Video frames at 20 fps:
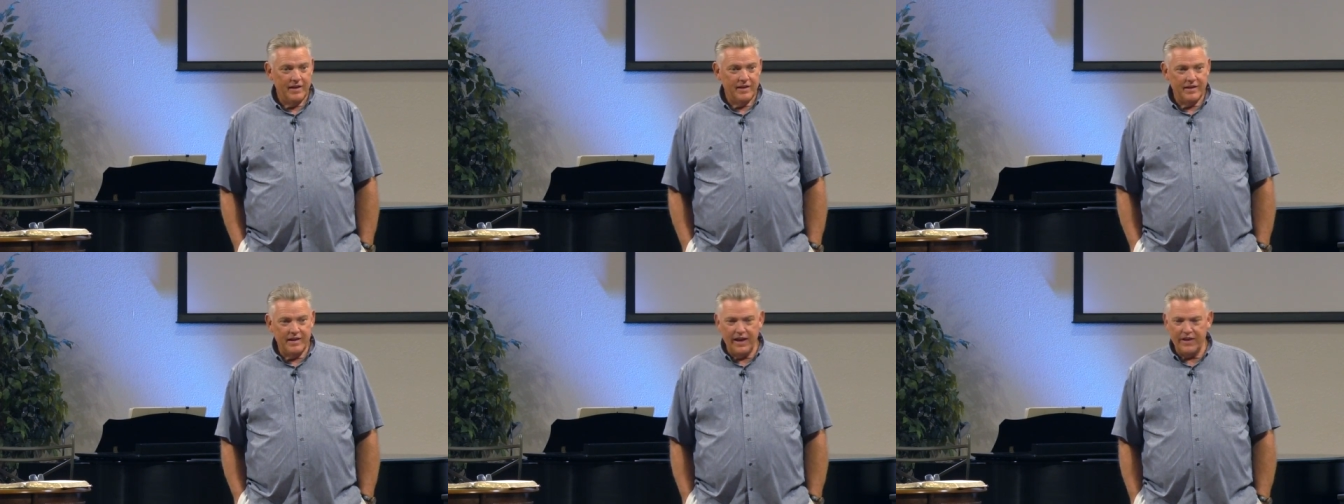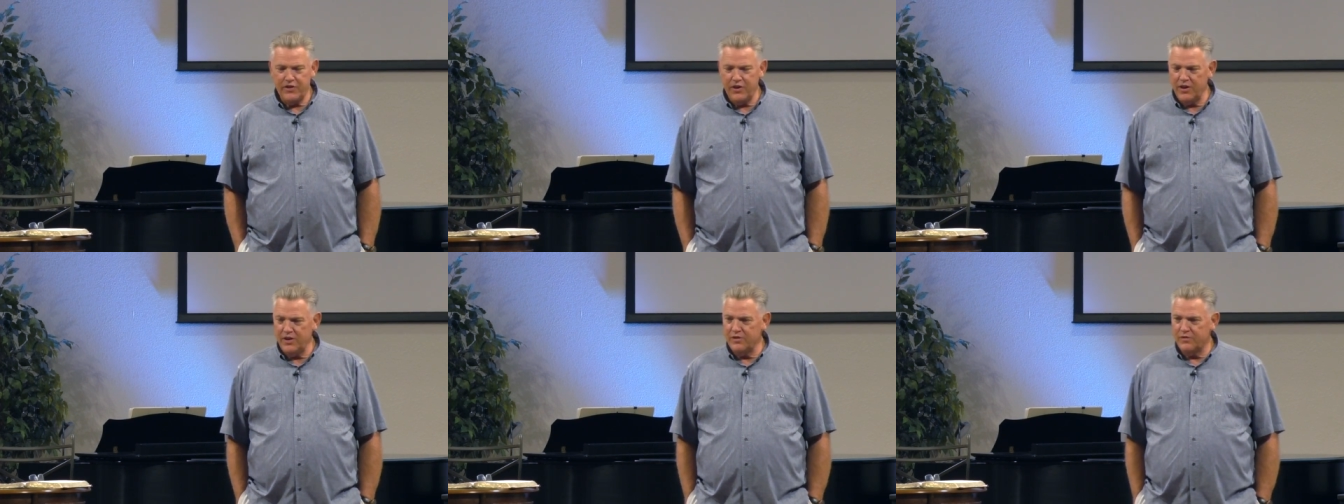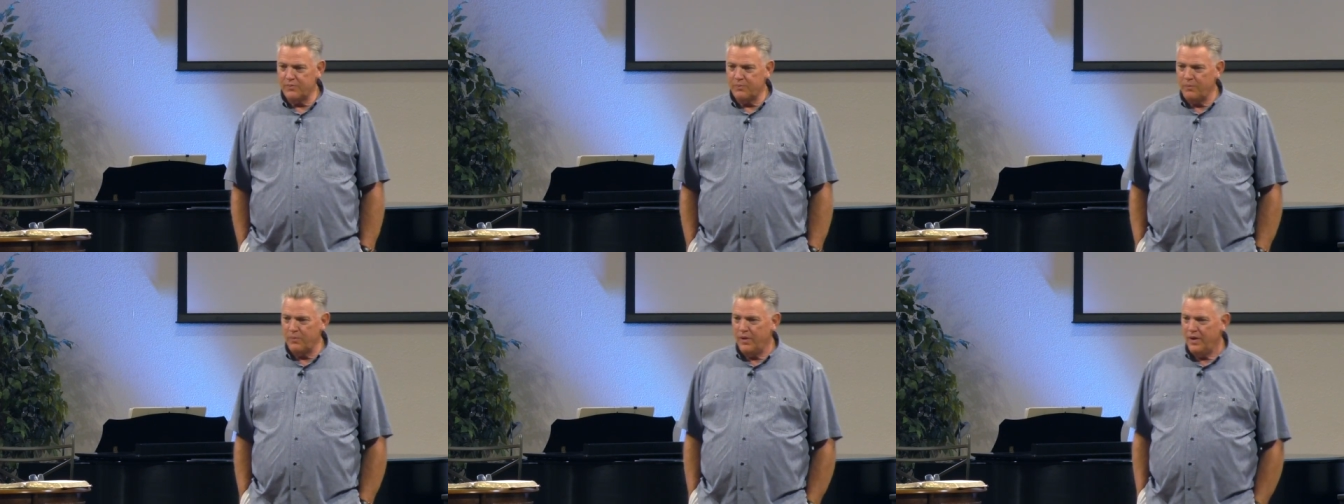Nothing
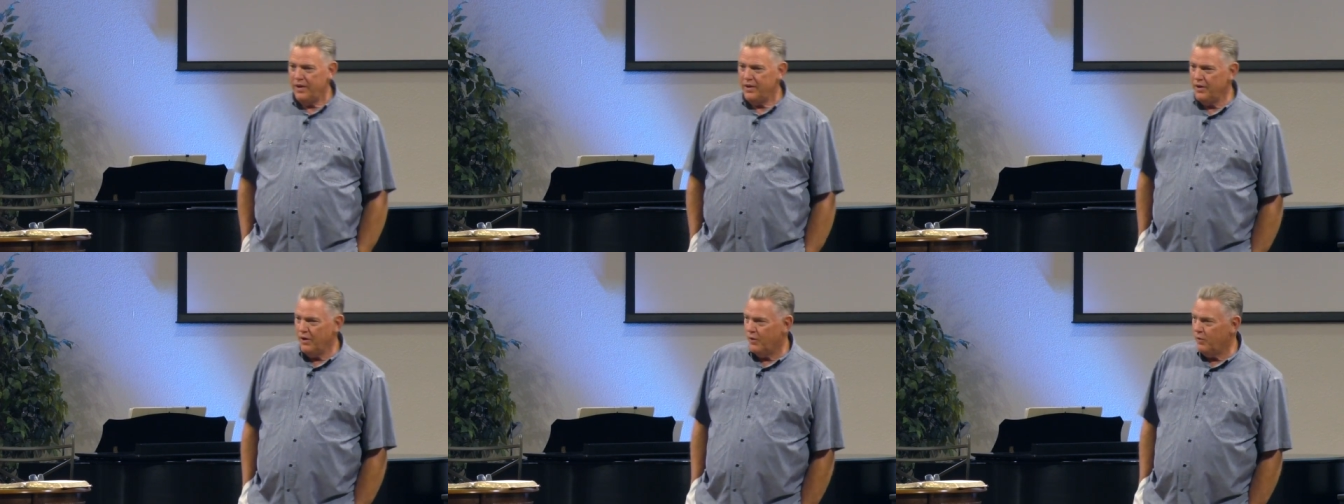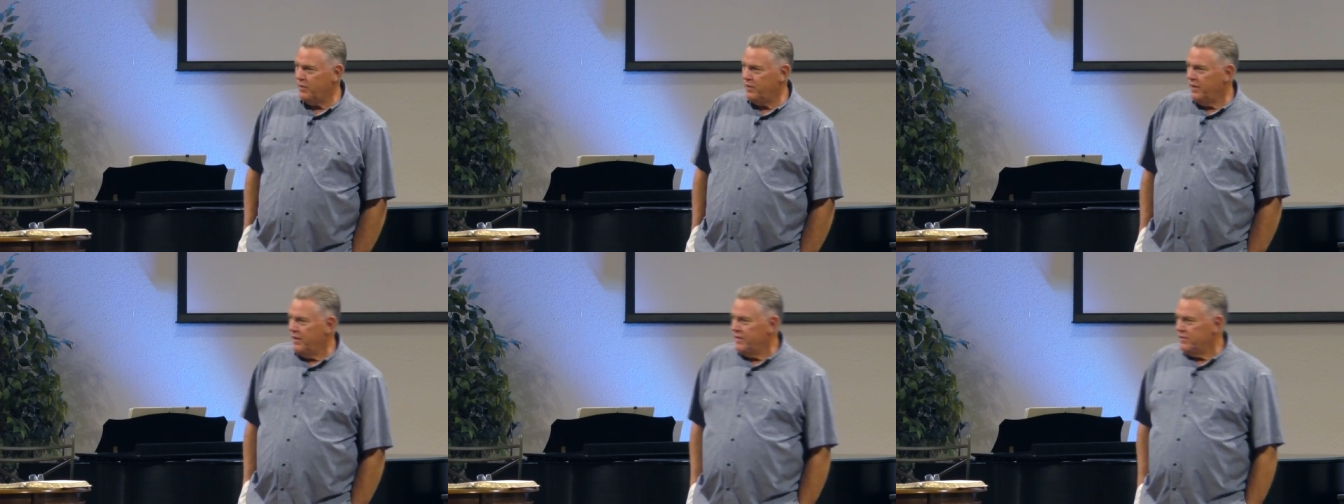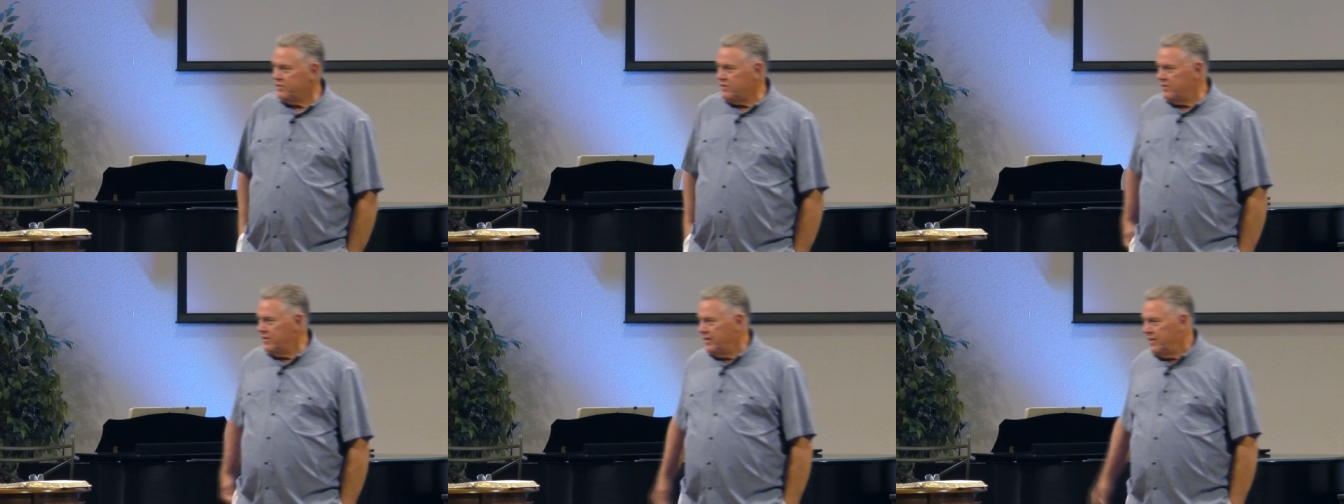is, you
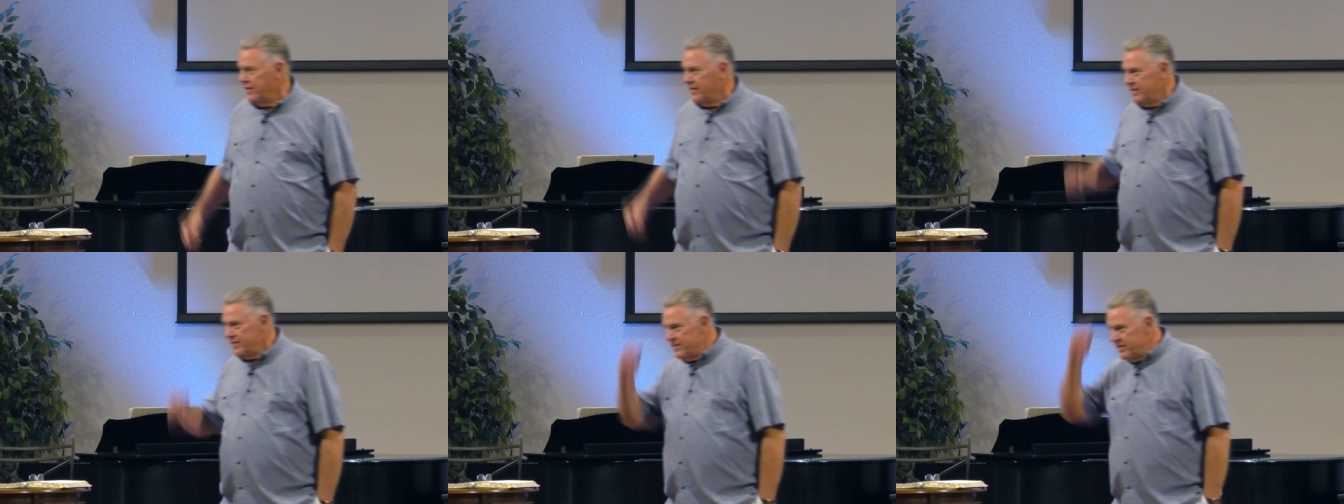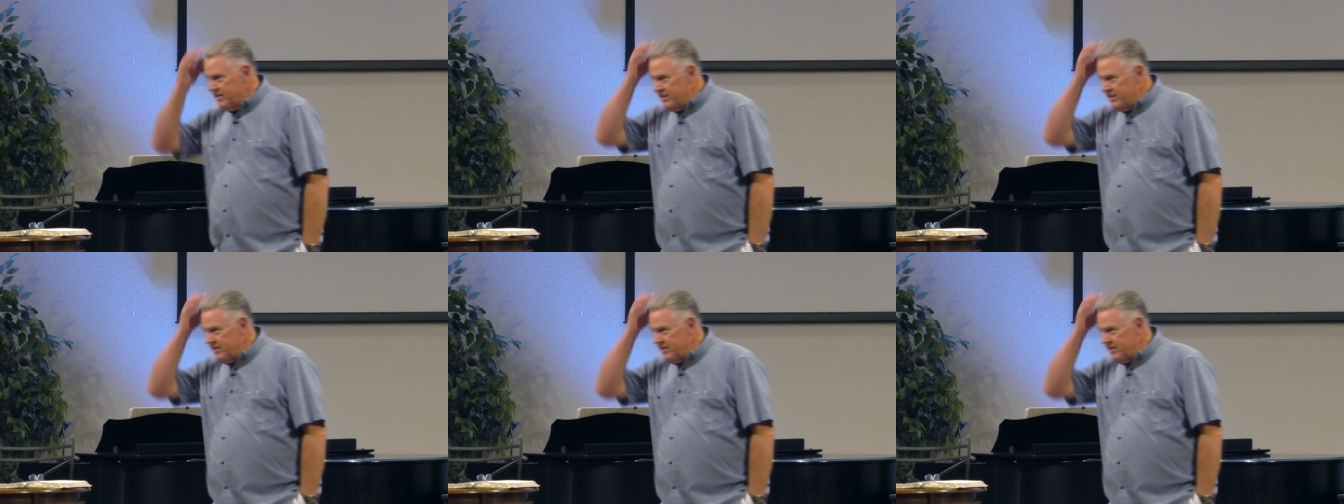know,